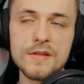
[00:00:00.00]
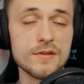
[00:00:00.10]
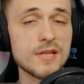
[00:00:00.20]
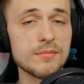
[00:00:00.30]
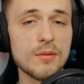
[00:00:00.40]
So
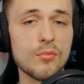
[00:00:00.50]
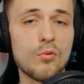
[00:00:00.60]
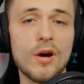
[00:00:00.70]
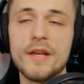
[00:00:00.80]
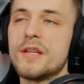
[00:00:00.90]
tip number
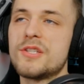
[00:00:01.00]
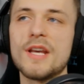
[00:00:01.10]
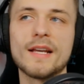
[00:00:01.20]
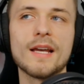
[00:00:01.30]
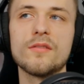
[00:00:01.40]
1,
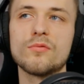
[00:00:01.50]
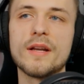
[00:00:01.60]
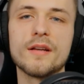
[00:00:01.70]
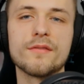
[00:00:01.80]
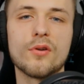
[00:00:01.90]
check out the
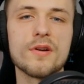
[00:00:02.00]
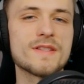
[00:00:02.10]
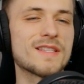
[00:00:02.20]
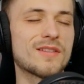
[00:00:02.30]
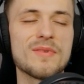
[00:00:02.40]
Reddit, of
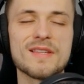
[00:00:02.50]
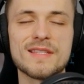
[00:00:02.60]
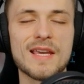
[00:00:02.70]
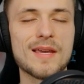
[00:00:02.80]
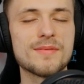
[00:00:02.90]
course. It's going to be the
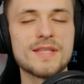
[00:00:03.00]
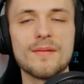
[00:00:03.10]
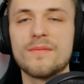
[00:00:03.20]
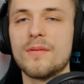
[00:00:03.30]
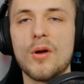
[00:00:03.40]
same
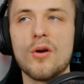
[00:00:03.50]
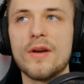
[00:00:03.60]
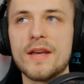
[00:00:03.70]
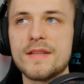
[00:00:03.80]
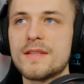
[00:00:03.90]
tip from
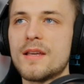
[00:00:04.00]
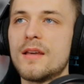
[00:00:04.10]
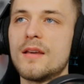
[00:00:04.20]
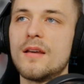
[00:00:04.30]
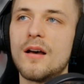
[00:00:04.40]
OAs.
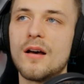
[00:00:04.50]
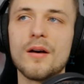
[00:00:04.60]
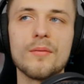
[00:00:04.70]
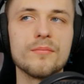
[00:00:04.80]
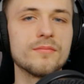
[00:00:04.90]

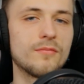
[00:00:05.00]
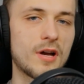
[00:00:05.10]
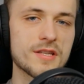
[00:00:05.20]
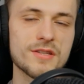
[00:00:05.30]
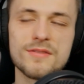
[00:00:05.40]

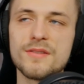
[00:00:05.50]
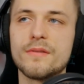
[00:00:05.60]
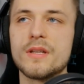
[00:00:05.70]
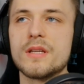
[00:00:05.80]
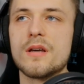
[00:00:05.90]
Watch YouTube
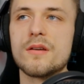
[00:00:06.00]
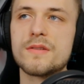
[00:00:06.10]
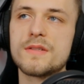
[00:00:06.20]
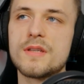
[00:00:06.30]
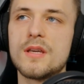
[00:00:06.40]

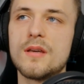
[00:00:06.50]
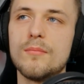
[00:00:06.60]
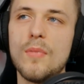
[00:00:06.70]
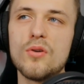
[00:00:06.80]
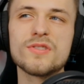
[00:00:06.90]
videos,
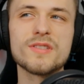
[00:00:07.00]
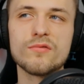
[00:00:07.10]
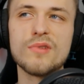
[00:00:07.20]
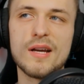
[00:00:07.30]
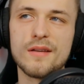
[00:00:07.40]
mostly
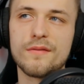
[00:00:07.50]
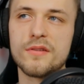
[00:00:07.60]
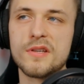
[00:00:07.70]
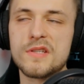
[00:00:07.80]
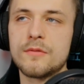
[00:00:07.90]
Reddit
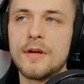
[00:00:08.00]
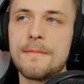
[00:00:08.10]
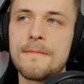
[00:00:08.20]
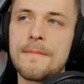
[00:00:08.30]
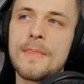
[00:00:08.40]
for this one.
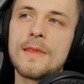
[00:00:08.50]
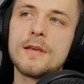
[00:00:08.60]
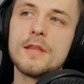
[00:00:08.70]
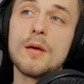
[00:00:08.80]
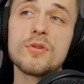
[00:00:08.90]

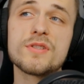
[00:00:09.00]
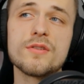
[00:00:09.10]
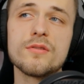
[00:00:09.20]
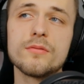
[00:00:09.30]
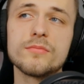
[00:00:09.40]
Number
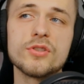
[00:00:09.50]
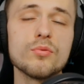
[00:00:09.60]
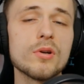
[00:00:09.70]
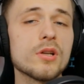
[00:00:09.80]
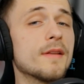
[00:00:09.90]
2,
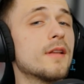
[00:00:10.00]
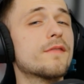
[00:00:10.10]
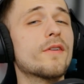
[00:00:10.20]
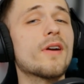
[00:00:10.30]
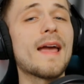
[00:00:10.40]
you want to look
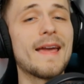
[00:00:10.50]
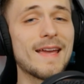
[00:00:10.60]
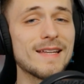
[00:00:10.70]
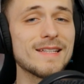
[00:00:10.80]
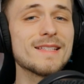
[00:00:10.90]
for
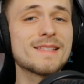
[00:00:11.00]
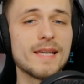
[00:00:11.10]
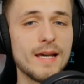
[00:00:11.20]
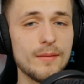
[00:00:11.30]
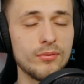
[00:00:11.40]
any
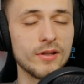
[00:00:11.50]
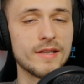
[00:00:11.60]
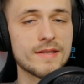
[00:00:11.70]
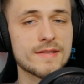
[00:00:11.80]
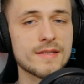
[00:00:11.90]

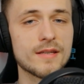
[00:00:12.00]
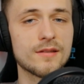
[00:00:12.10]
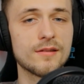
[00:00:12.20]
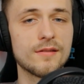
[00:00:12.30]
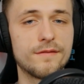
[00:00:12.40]
templates
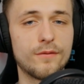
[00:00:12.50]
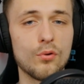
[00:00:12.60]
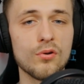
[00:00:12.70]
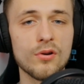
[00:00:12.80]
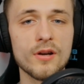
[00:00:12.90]

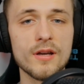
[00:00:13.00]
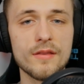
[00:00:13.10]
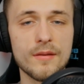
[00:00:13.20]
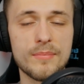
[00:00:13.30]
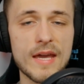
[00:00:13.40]
for
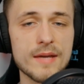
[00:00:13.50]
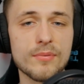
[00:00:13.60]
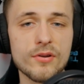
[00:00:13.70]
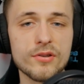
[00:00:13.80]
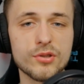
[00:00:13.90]
the
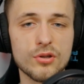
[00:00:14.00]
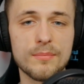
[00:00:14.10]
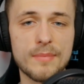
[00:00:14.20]
paper you're